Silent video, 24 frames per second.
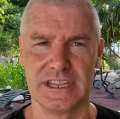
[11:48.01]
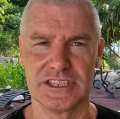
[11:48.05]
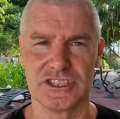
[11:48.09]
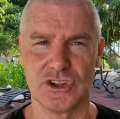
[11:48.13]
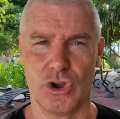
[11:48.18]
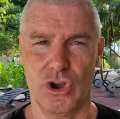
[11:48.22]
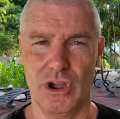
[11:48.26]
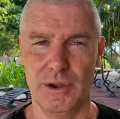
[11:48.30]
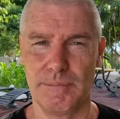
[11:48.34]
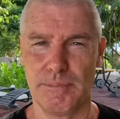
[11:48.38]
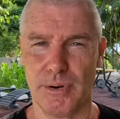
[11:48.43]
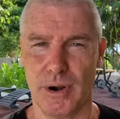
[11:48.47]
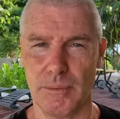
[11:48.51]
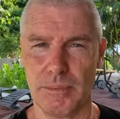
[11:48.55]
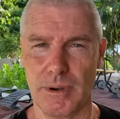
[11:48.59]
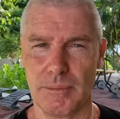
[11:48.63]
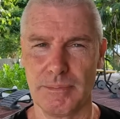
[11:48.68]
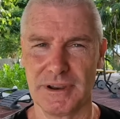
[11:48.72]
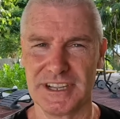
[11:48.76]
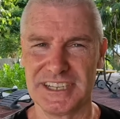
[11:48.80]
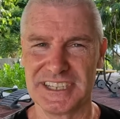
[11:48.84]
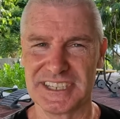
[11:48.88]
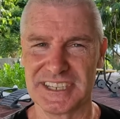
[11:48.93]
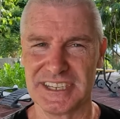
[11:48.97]
So I
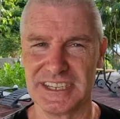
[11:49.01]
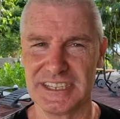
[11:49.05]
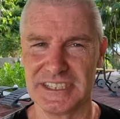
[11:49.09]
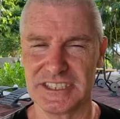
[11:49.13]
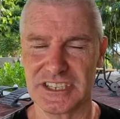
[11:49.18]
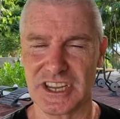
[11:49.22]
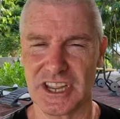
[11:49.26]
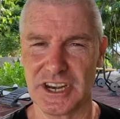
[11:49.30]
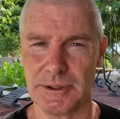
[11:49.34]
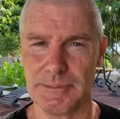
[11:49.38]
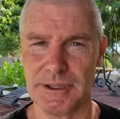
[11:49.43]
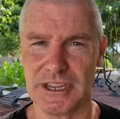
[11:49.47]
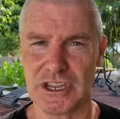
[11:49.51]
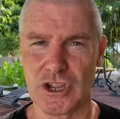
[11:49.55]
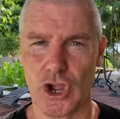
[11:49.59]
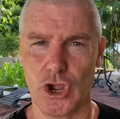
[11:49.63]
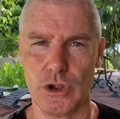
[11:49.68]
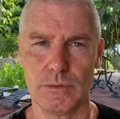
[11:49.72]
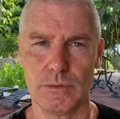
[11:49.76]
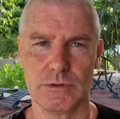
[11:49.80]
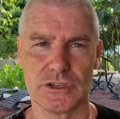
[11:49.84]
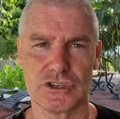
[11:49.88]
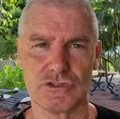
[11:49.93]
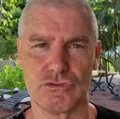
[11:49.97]
probably see it's going to be
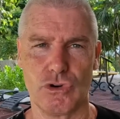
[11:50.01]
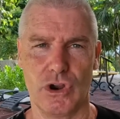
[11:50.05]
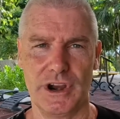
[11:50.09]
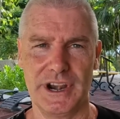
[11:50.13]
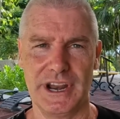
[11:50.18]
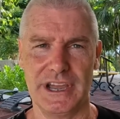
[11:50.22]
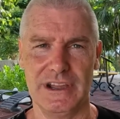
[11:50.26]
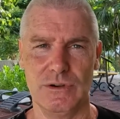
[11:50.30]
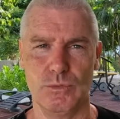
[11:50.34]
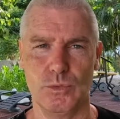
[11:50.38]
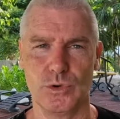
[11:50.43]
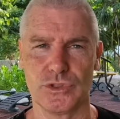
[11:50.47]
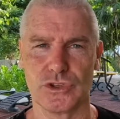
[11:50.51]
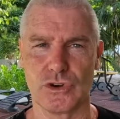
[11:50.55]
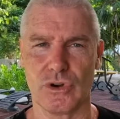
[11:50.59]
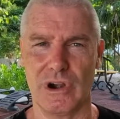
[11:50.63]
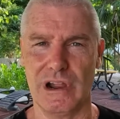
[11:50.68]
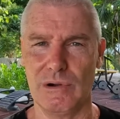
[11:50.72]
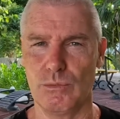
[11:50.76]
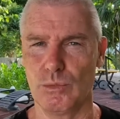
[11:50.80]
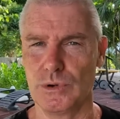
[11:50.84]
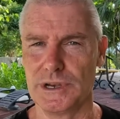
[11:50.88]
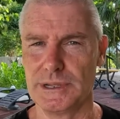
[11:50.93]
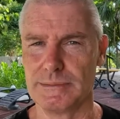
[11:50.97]
Cobus Reinhardt with
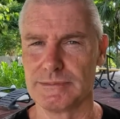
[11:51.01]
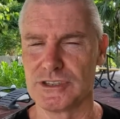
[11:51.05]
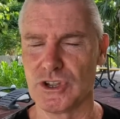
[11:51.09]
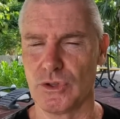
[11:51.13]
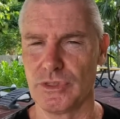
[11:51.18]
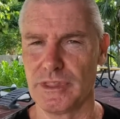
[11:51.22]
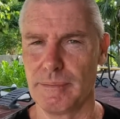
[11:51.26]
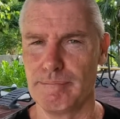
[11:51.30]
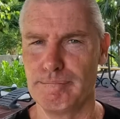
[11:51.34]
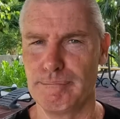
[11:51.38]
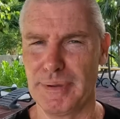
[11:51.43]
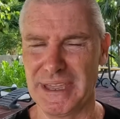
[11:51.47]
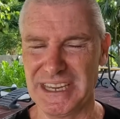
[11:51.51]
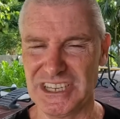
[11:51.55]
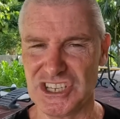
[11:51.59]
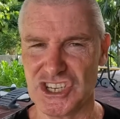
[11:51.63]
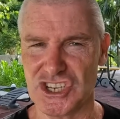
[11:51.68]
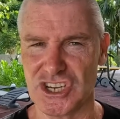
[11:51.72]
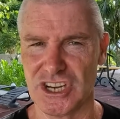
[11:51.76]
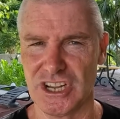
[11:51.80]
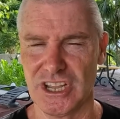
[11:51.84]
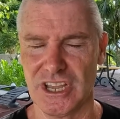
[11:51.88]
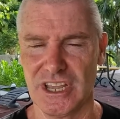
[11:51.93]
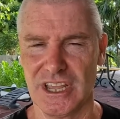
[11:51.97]
Grant Williams on the
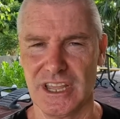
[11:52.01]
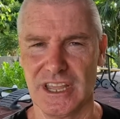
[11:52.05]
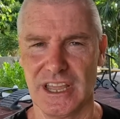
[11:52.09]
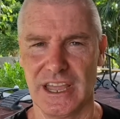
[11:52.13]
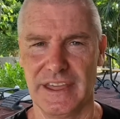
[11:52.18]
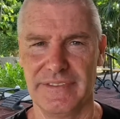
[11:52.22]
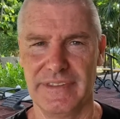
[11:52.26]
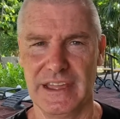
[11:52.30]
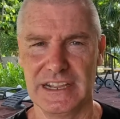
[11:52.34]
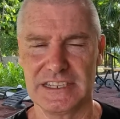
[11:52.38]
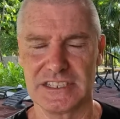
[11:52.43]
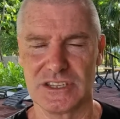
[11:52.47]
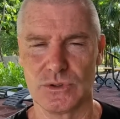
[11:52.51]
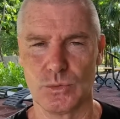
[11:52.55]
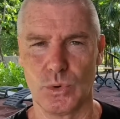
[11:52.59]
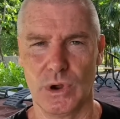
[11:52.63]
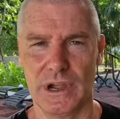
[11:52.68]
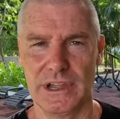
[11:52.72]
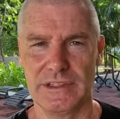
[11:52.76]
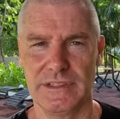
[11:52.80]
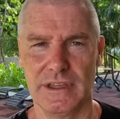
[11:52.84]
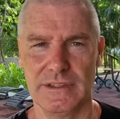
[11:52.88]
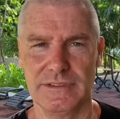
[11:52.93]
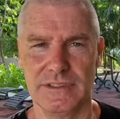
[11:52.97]
bench, and that's the
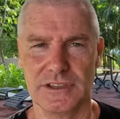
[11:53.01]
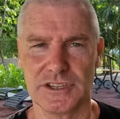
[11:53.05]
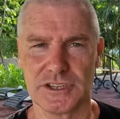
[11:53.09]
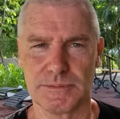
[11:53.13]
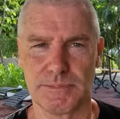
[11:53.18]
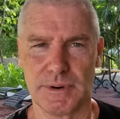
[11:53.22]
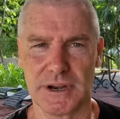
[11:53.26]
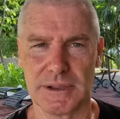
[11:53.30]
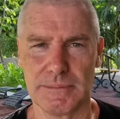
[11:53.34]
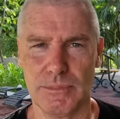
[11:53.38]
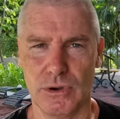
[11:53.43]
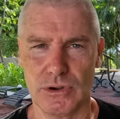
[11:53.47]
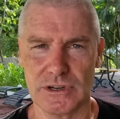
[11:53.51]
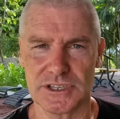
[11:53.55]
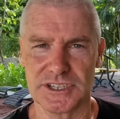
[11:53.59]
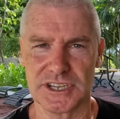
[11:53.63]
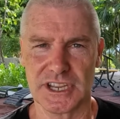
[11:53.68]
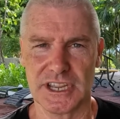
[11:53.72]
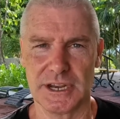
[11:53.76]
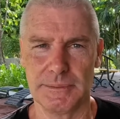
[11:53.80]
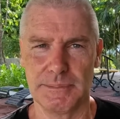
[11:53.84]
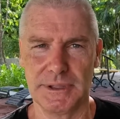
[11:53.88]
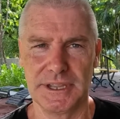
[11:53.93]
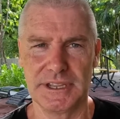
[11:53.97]
way that the Springboks are
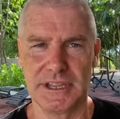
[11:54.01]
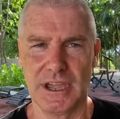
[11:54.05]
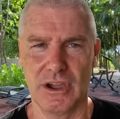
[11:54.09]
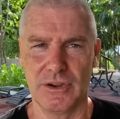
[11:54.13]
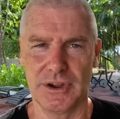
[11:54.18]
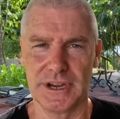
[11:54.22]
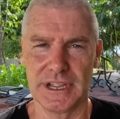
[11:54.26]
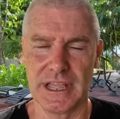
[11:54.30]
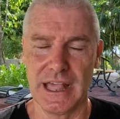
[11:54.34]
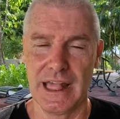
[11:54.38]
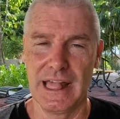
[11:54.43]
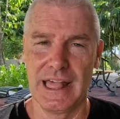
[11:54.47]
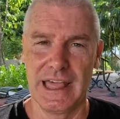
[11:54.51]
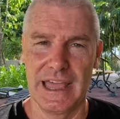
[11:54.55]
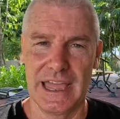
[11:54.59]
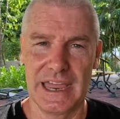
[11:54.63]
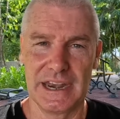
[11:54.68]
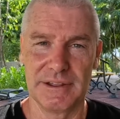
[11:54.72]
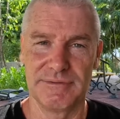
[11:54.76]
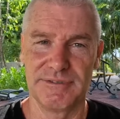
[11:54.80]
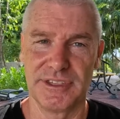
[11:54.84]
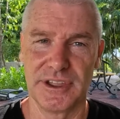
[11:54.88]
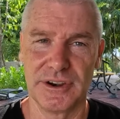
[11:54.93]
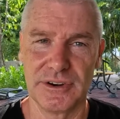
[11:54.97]
going to be going.
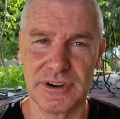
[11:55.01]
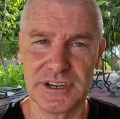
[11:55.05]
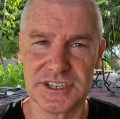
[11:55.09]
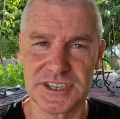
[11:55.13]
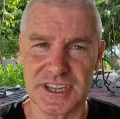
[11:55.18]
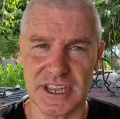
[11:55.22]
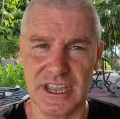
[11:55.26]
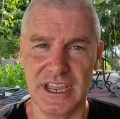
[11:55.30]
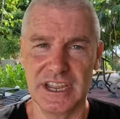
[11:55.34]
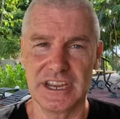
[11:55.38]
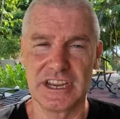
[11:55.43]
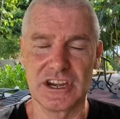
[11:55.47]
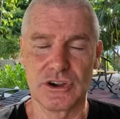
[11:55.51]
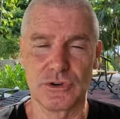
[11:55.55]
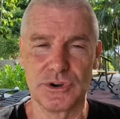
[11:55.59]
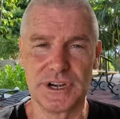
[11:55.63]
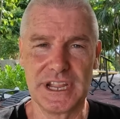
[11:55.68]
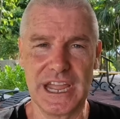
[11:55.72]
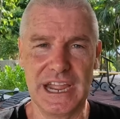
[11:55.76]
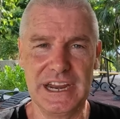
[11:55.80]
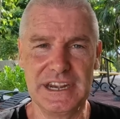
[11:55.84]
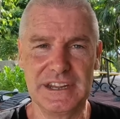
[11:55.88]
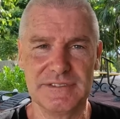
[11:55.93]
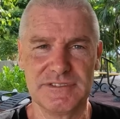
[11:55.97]
And if there is a
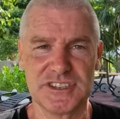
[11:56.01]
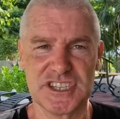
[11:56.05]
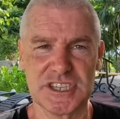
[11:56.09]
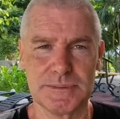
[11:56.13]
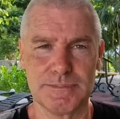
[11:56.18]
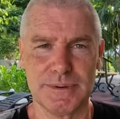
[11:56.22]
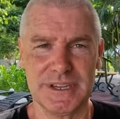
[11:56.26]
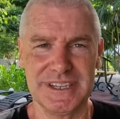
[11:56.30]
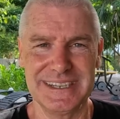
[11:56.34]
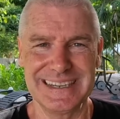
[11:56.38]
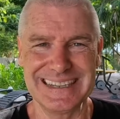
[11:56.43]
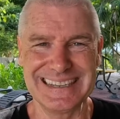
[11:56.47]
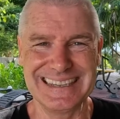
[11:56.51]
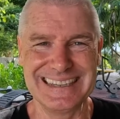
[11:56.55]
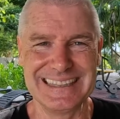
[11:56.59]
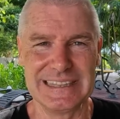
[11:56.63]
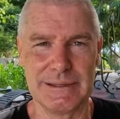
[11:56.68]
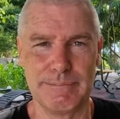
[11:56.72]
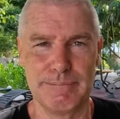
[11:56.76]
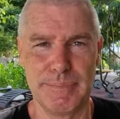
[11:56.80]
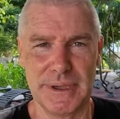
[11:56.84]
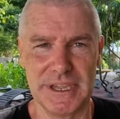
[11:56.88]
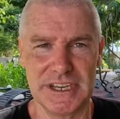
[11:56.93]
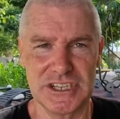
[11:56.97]
creative split in
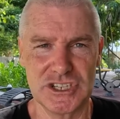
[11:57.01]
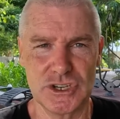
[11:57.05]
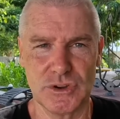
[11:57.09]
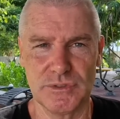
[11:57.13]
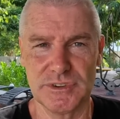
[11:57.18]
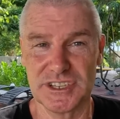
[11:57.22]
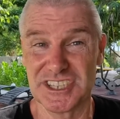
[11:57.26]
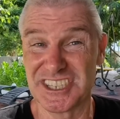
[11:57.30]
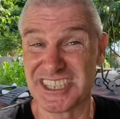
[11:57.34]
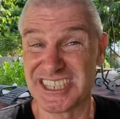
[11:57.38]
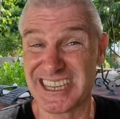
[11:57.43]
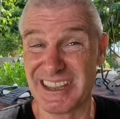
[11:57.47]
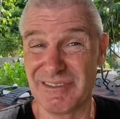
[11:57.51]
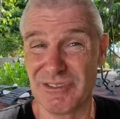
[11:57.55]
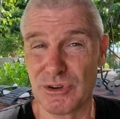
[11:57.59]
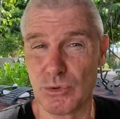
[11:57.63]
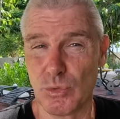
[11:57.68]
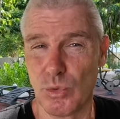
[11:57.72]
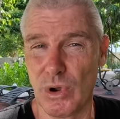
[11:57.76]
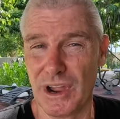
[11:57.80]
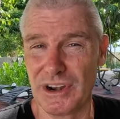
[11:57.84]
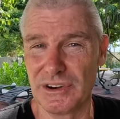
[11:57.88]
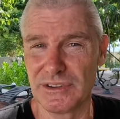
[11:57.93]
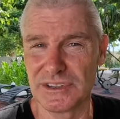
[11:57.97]
the bench of a
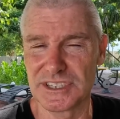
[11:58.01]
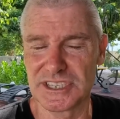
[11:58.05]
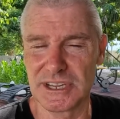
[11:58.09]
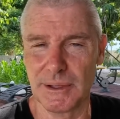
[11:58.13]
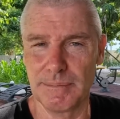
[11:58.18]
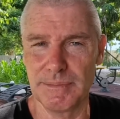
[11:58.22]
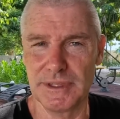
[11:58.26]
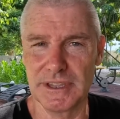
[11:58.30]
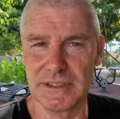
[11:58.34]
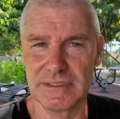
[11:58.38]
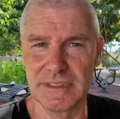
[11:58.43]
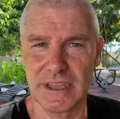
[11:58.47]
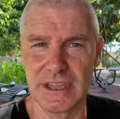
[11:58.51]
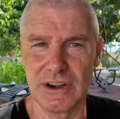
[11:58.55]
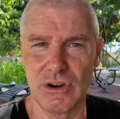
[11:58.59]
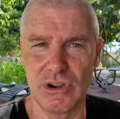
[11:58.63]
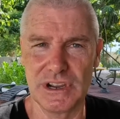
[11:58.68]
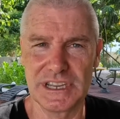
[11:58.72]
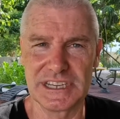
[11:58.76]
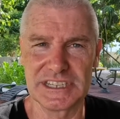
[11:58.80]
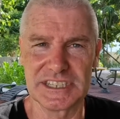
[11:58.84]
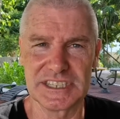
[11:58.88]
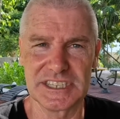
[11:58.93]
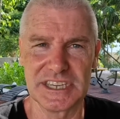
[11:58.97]
7-1 or something, then
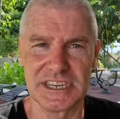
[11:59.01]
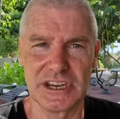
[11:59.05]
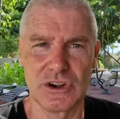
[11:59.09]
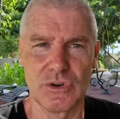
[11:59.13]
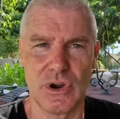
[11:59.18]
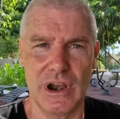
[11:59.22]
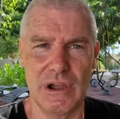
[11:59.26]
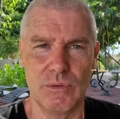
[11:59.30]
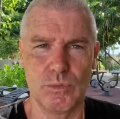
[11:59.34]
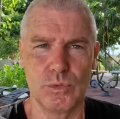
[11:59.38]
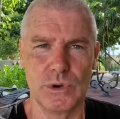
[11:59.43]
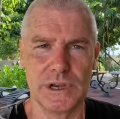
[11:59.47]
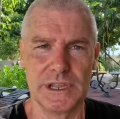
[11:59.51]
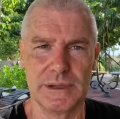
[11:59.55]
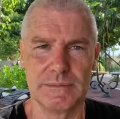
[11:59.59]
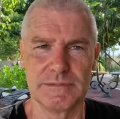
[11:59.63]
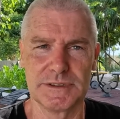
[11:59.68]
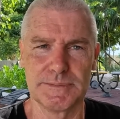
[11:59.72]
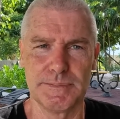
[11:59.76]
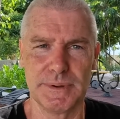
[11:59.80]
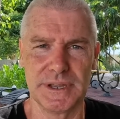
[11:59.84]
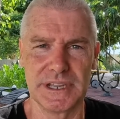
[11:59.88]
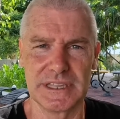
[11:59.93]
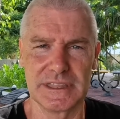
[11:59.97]
I can see Grant
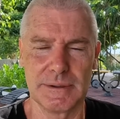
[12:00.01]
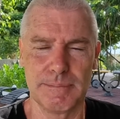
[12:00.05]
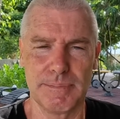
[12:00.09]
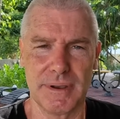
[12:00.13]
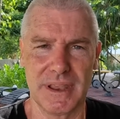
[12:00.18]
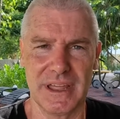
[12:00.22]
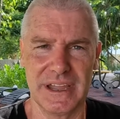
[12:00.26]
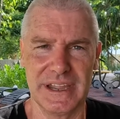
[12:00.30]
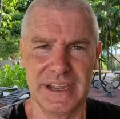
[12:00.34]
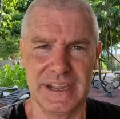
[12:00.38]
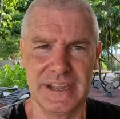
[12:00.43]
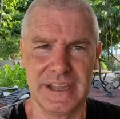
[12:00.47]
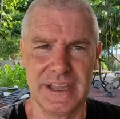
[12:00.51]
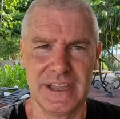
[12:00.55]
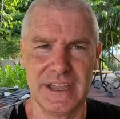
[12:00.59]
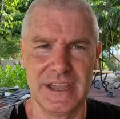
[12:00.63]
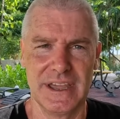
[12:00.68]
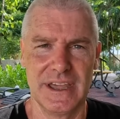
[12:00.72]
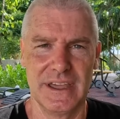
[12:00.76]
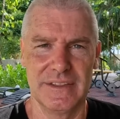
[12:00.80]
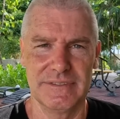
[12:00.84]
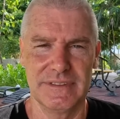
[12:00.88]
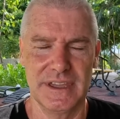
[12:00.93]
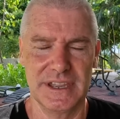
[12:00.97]
Williams being the player
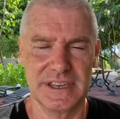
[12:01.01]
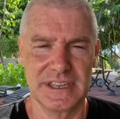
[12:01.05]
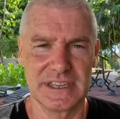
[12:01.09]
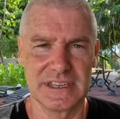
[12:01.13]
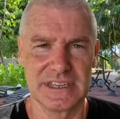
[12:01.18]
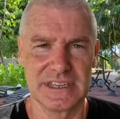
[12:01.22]
that